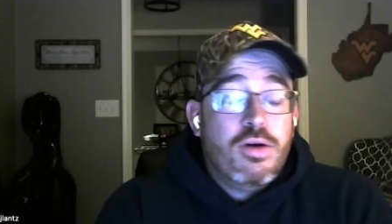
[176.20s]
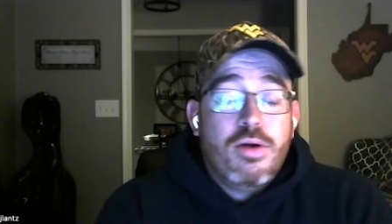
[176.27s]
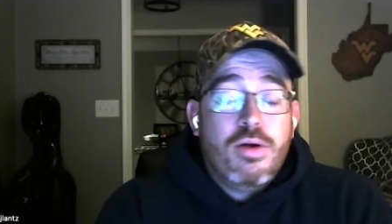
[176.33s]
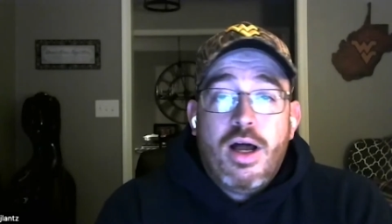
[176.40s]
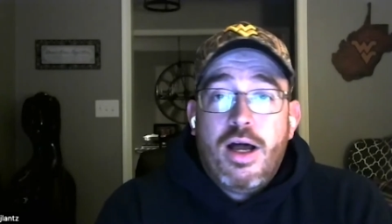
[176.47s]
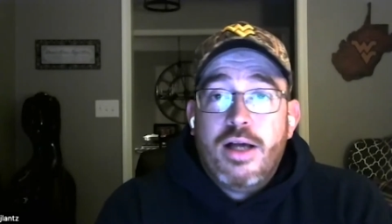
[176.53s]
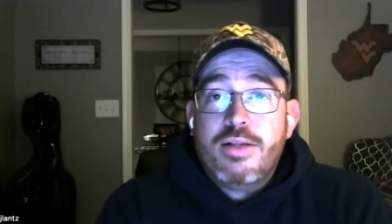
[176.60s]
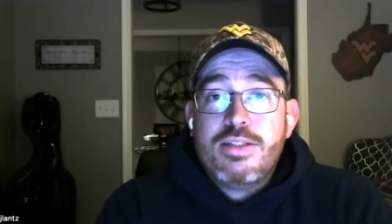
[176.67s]

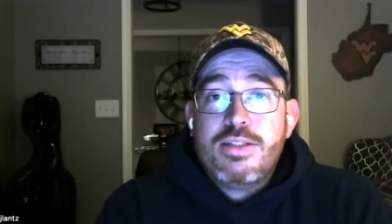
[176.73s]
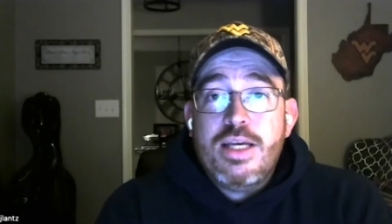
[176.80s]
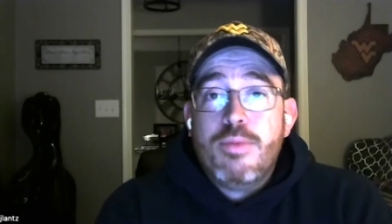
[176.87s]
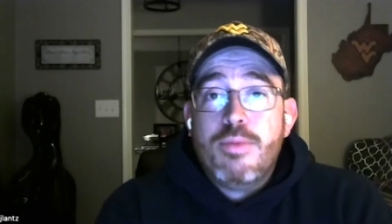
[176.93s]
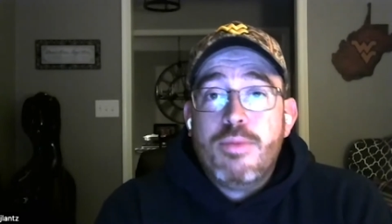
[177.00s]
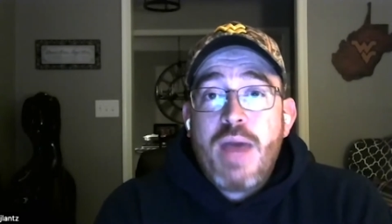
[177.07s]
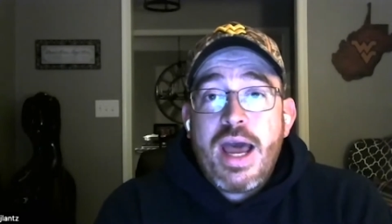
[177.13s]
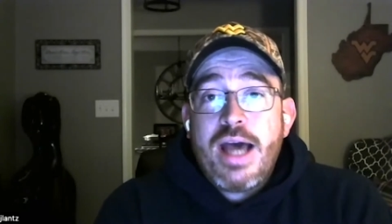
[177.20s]
uh,
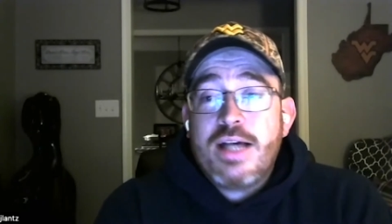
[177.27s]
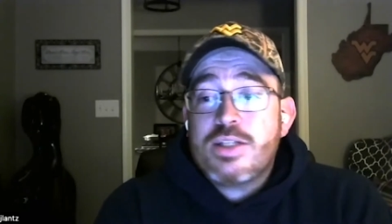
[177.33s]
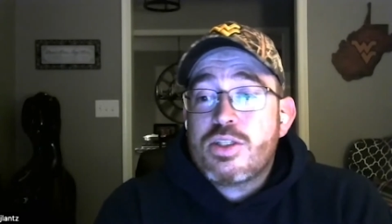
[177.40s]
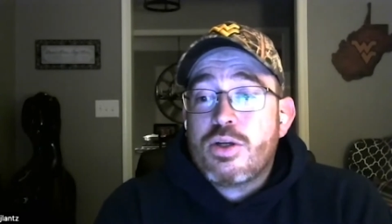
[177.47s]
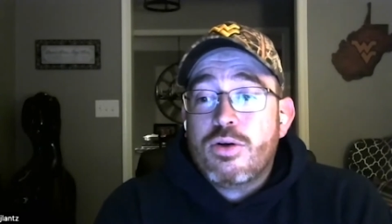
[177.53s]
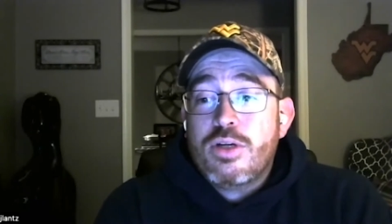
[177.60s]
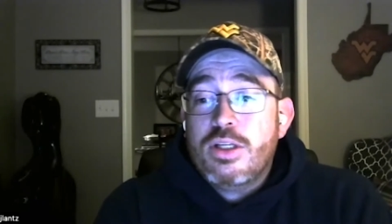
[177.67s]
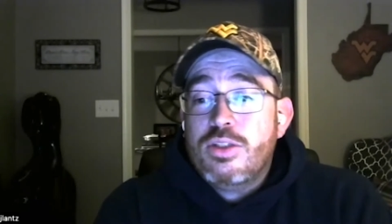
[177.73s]
tip pass
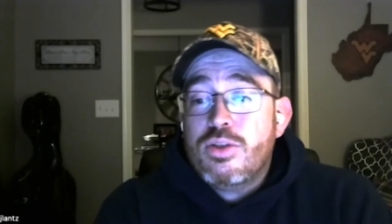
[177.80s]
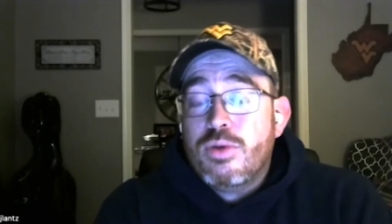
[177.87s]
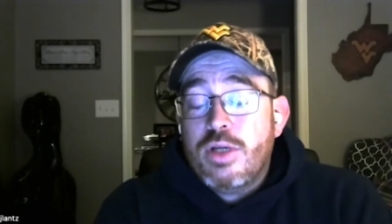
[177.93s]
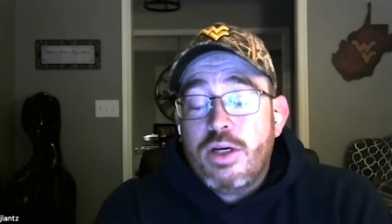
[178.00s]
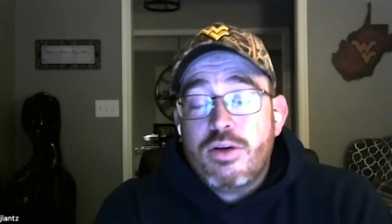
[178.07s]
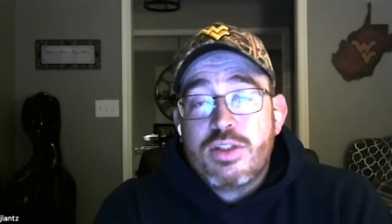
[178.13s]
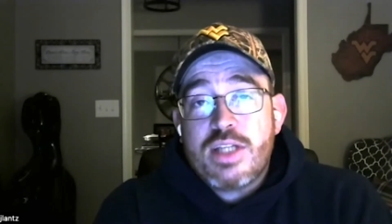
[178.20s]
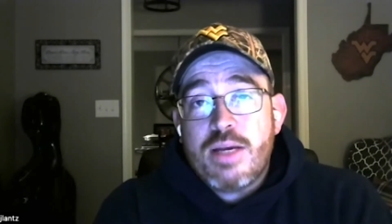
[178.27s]
turned into an
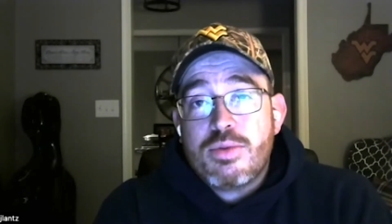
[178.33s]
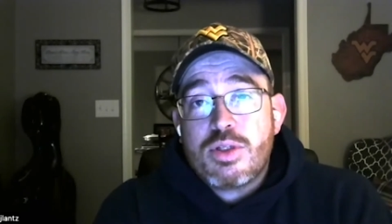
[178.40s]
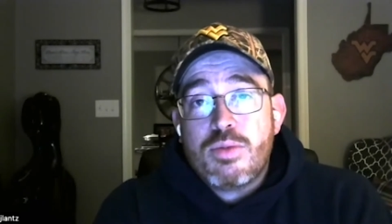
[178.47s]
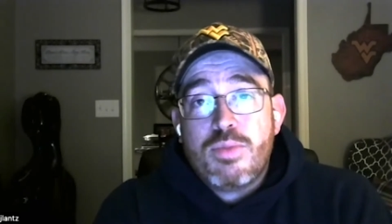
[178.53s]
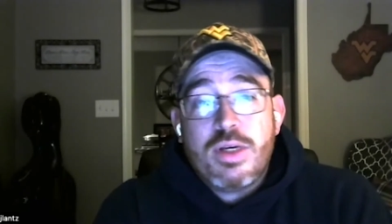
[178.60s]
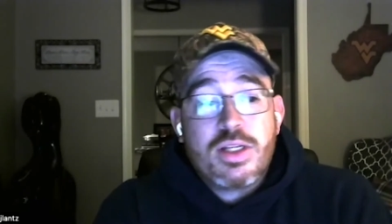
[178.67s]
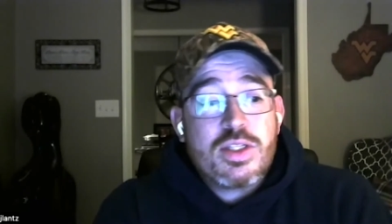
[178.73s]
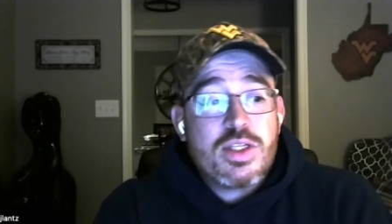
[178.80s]
interception
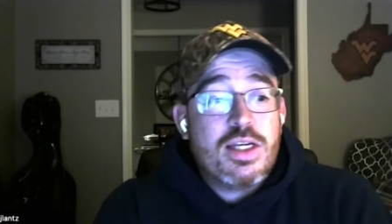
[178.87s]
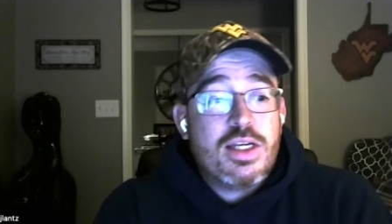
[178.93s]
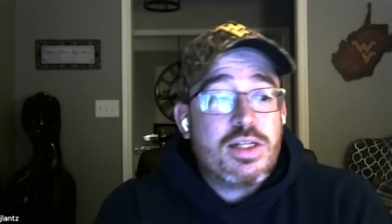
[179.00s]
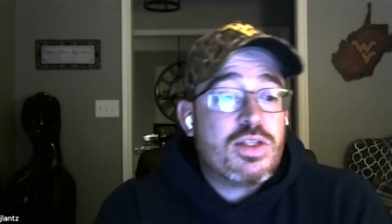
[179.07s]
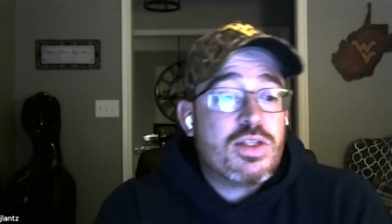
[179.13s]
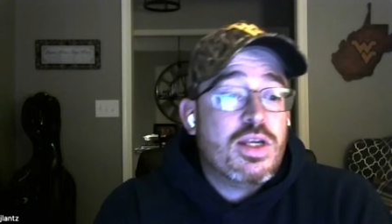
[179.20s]
pick six.